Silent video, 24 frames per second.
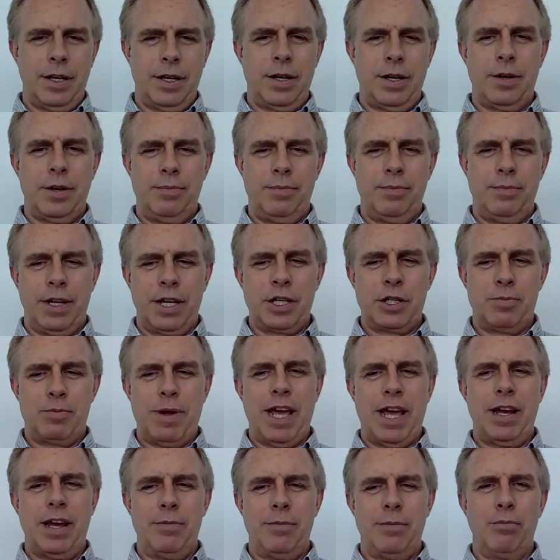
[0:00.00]
can
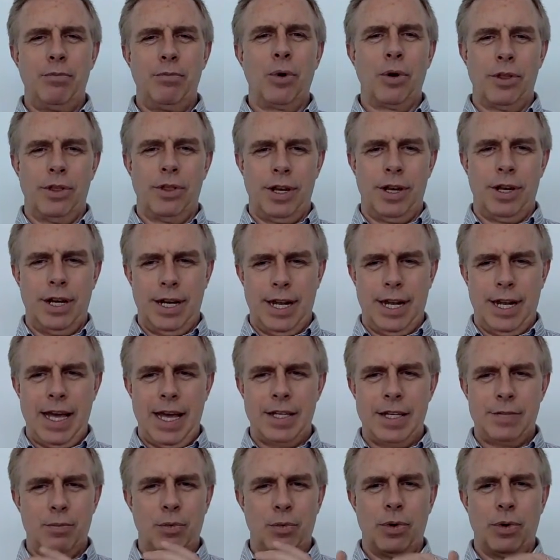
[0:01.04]
expand more than it
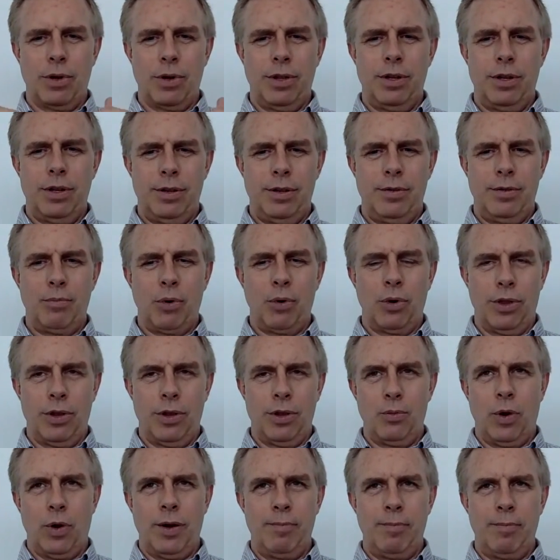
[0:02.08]
has, more than 1
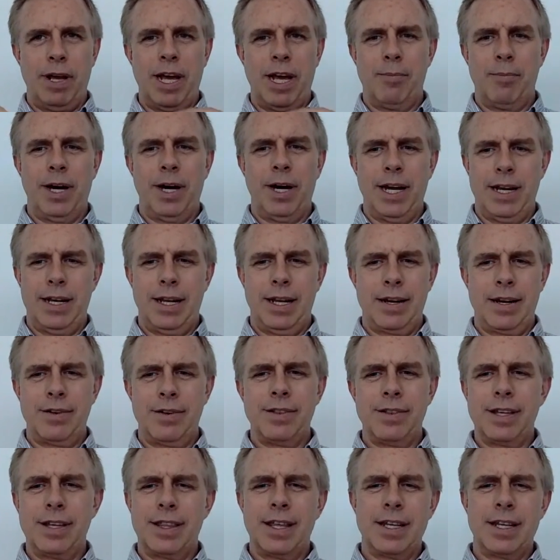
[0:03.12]
megabyte. I
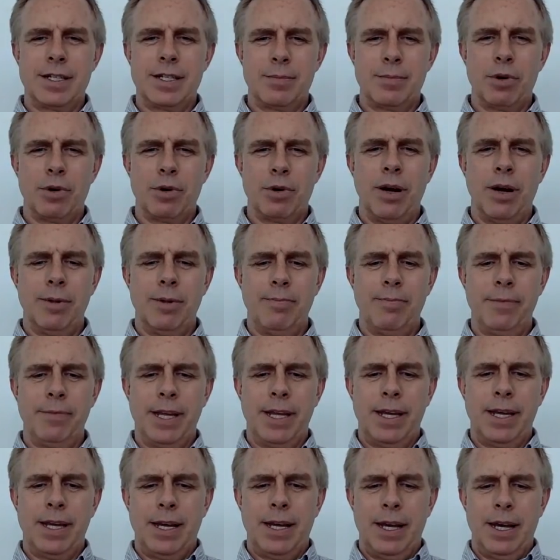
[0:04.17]
don't think that's a problem.
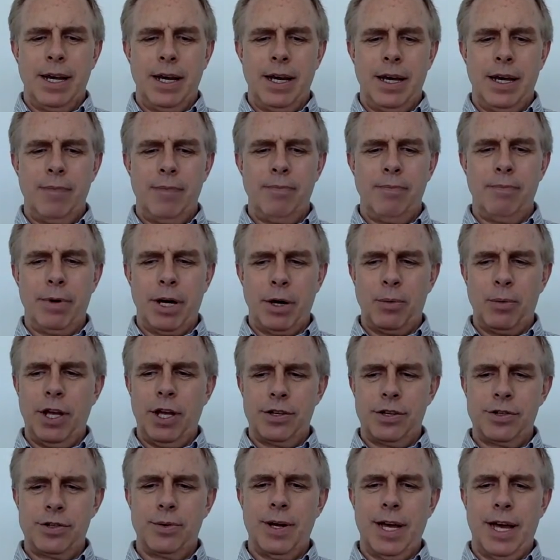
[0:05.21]
But we
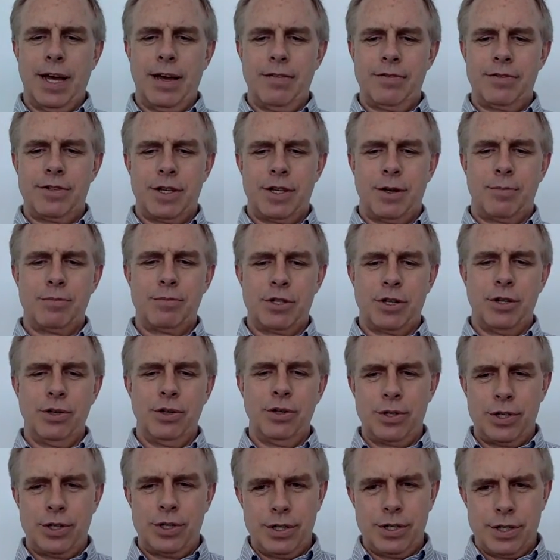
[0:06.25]
also have some
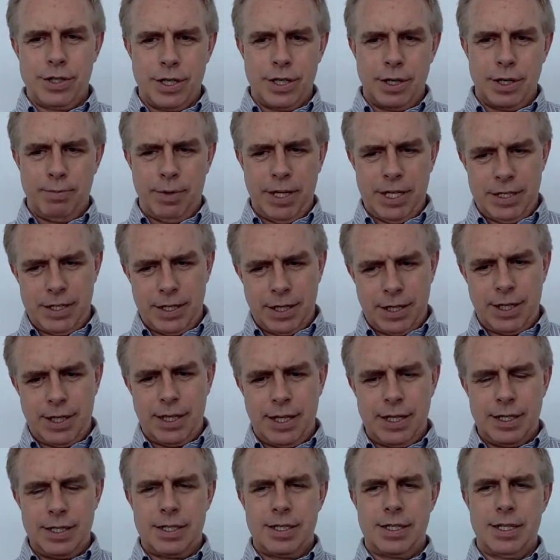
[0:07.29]
solutions that basically
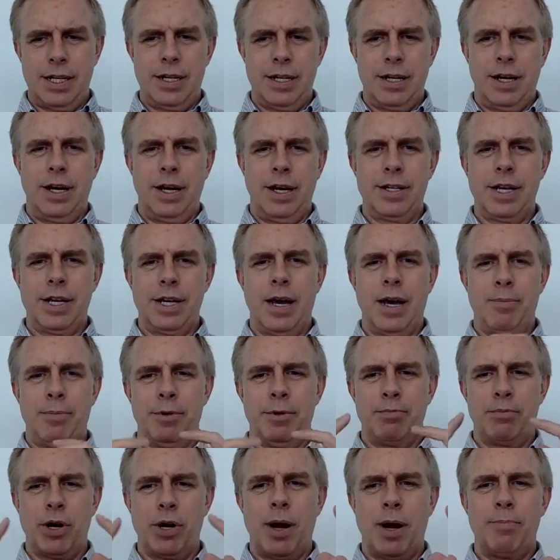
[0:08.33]
can sit on top
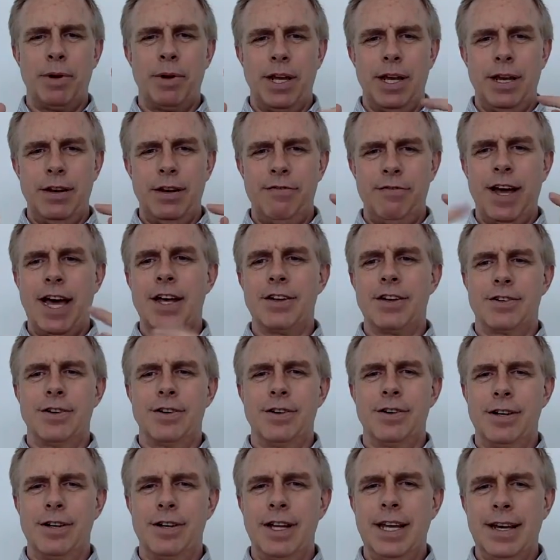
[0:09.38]
and propagate
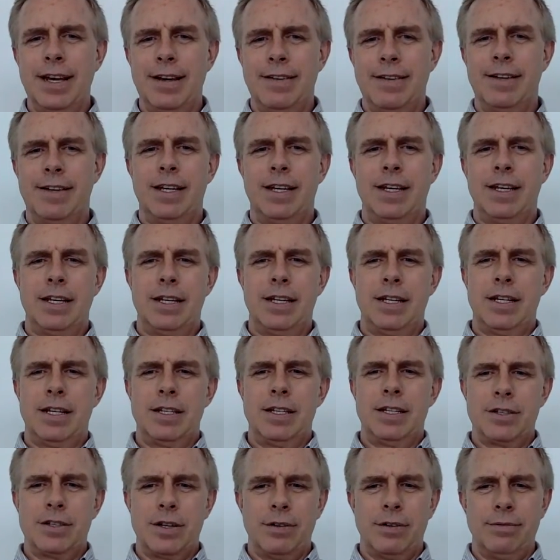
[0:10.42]
faster. Yeah.
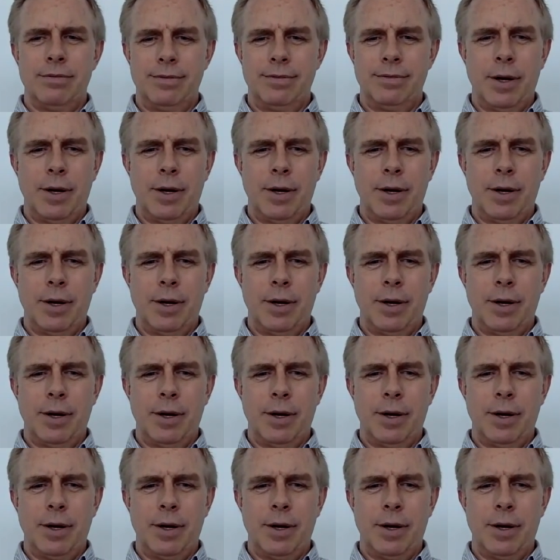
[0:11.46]
So